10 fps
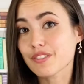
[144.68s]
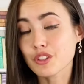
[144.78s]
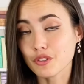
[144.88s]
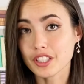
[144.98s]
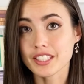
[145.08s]

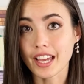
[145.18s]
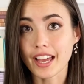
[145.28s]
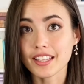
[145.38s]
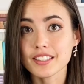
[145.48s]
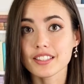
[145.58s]
you the
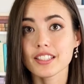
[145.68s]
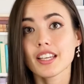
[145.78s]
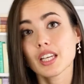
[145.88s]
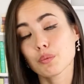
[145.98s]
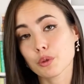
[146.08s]
test.
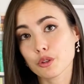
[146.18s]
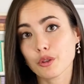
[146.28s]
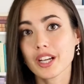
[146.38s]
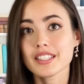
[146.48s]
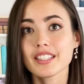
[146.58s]
It
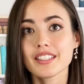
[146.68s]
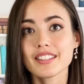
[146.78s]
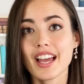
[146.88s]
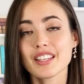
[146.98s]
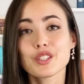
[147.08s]
progresses
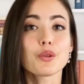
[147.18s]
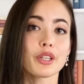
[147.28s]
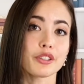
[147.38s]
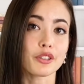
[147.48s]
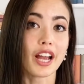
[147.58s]
as you
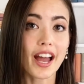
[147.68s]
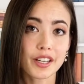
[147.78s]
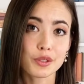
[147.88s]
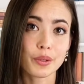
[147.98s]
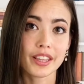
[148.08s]

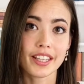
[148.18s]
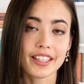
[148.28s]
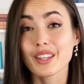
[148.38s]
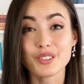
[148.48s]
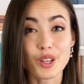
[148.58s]
interact with it.
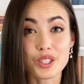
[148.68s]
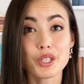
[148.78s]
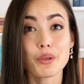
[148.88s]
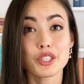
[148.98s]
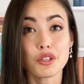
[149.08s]
There's also
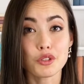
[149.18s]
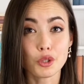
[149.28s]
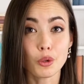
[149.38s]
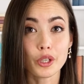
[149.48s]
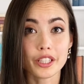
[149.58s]
a
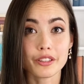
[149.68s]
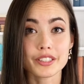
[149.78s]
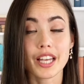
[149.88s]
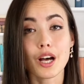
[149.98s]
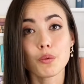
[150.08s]
tutorial to
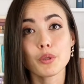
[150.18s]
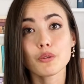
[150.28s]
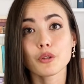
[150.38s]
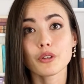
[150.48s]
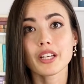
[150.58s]
help you
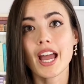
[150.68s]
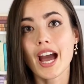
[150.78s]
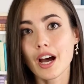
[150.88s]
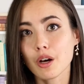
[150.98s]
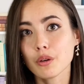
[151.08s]
learn
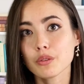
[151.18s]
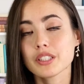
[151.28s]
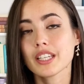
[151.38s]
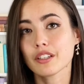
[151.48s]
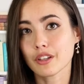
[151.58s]
how to
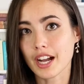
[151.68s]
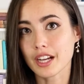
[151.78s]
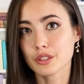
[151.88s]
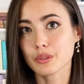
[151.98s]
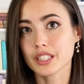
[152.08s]

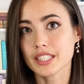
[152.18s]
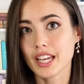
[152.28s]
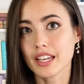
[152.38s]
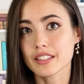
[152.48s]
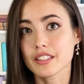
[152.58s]
interact with the
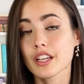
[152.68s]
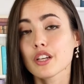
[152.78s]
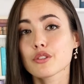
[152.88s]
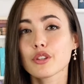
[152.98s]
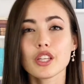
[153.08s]
test
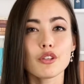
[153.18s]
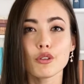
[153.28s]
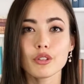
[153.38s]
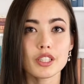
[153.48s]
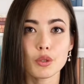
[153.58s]
so that you don't
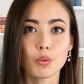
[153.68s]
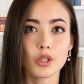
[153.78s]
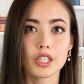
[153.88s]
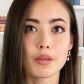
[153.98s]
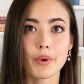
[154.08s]
need to
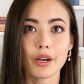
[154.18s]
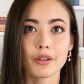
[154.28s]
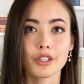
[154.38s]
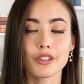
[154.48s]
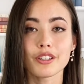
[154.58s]
worry
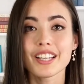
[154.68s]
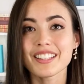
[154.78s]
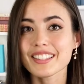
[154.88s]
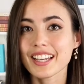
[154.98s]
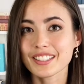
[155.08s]
about your
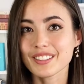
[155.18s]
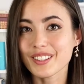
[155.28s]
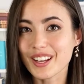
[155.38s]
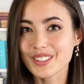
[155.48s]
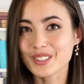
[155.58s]

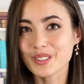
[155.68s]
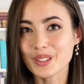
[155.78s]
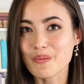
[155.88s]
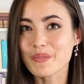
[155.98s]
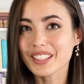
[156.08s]
technological
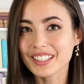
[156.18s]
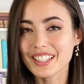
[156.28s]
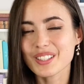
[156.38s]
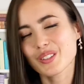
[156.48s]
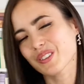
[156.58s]

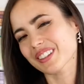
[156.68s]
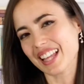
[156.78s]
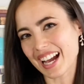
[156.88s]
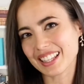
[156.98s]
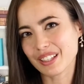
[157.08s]
abilities or
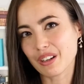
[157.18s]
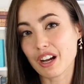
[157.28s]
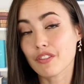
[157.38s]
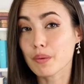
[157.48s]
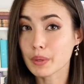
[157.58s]
lack thereof
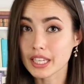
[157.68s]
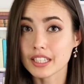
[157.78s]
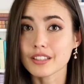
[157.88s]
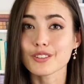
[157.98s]
impeding your